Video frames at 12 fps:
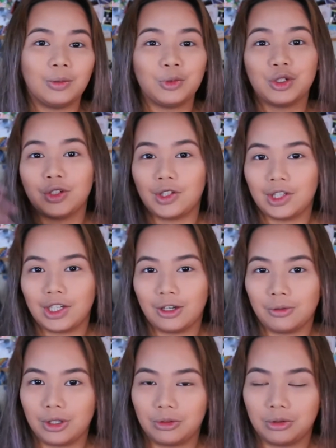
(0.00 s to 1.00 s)
during the get
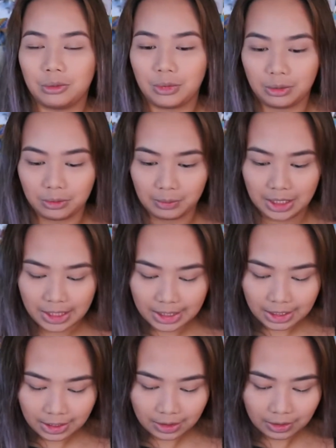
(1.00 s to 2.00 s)
ready with me with my
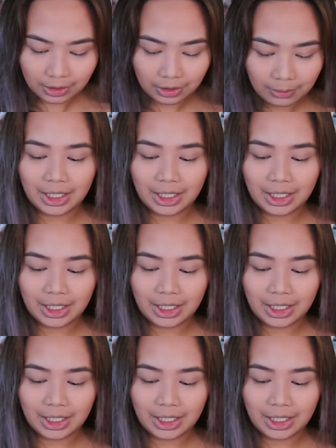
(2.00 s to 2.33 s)
sister.